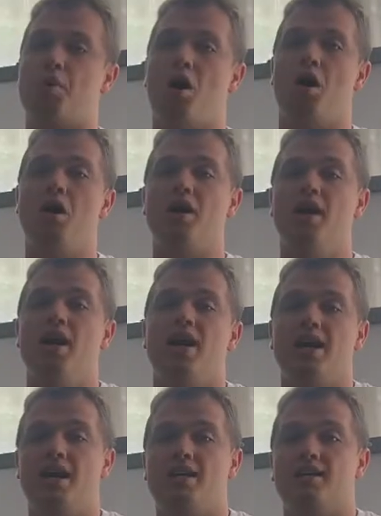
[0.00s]
Park
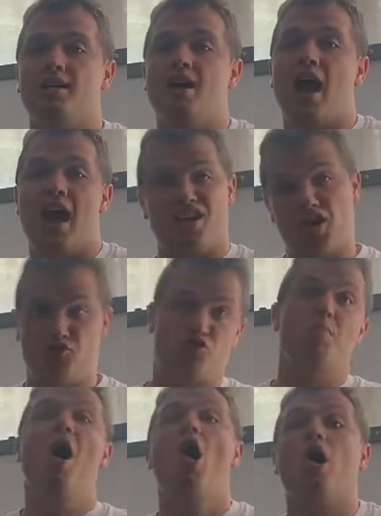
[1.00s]
is a country
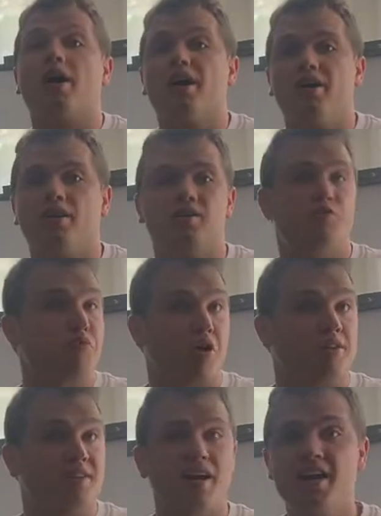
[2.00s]
park,
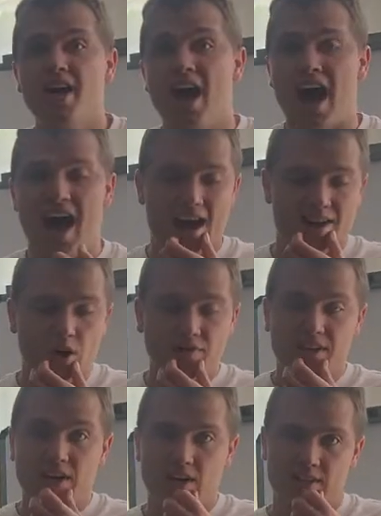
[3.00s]
surprising. And
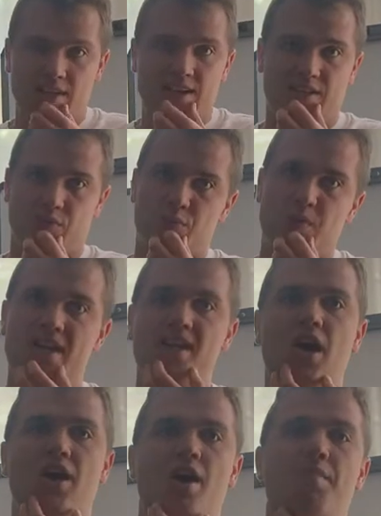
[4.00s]
obviously last lesson we
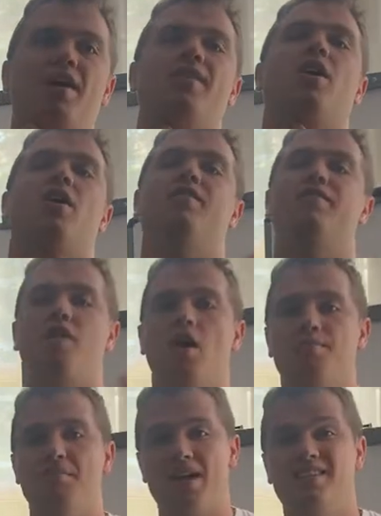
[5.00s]
learned about the kind of
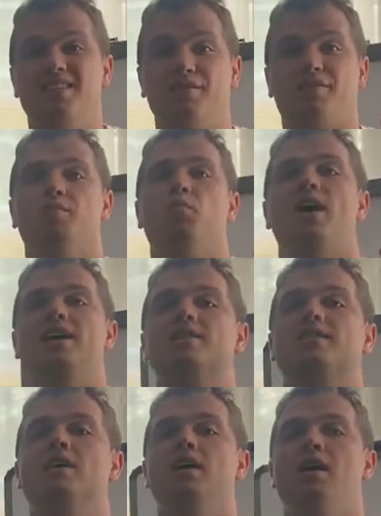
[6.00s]
five main different
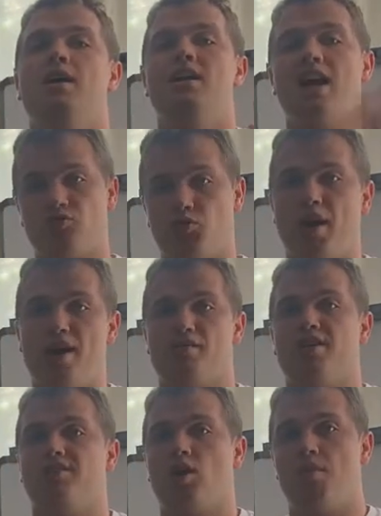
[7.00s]
ways natural
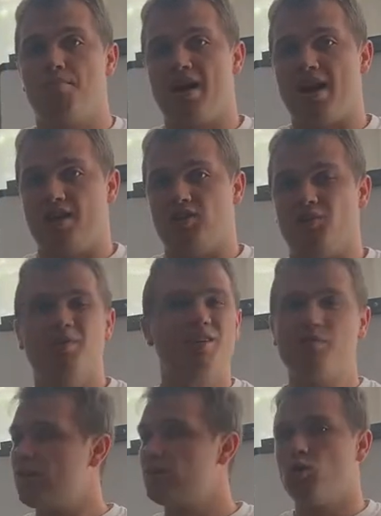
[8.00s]
areas are managed. And we
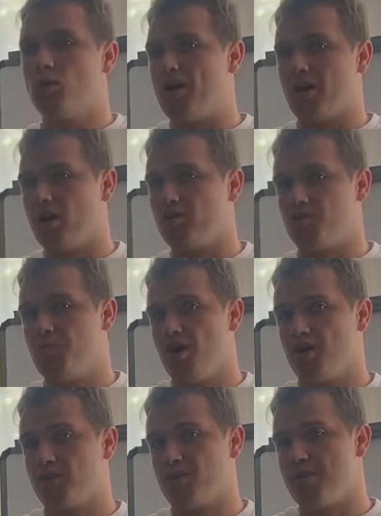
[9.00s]
didn't really talk about country
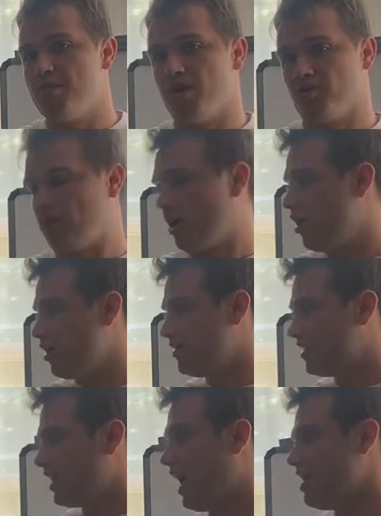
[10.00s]
parks very much. So I kind of
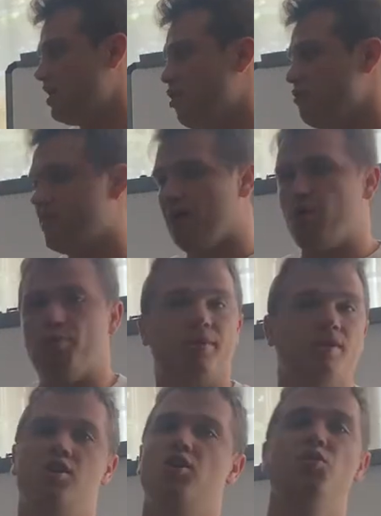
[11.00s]
skated over that one
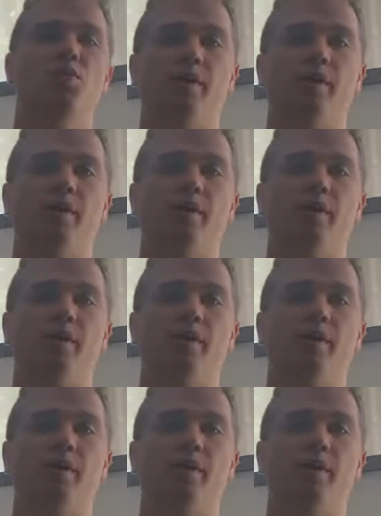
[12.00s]
because I knew we